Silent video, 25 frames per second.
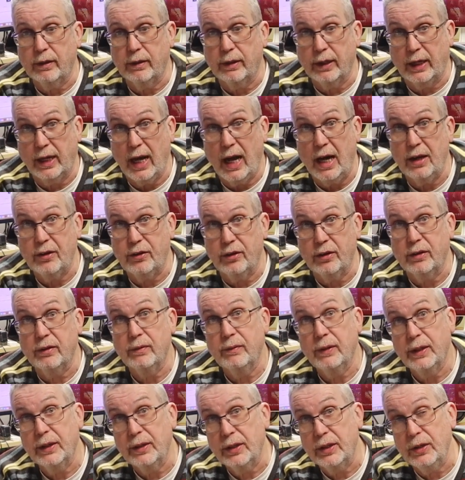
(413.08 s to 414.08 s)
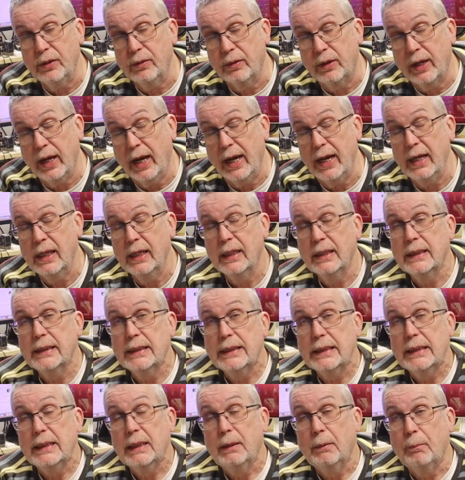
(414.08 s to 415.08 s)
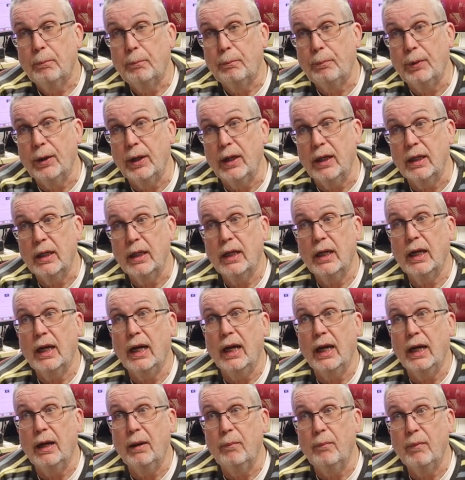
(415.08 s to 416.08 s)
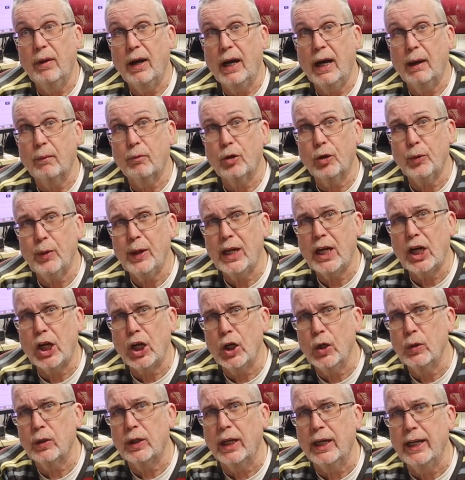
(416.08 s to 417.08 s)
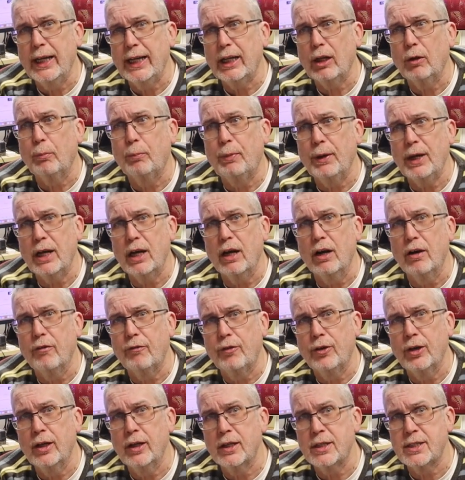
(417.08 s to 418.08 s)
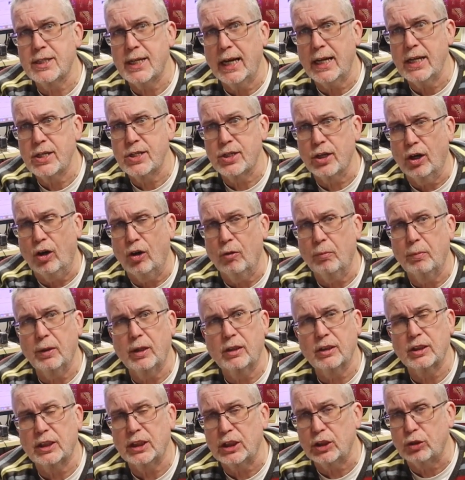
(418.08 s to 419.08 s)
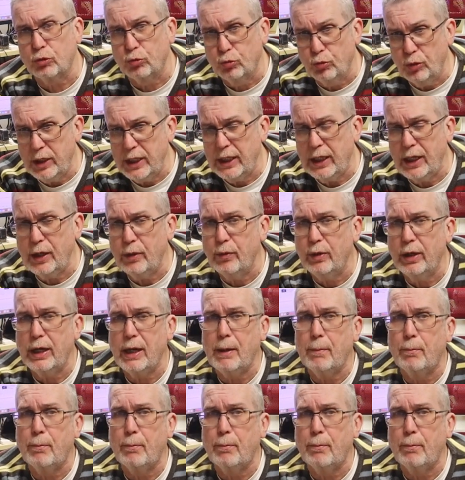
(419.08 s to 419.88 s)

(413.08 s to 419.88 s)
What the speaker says: Guardian in the UK. But I'm going to include a little bit of her TED talk because it's really, really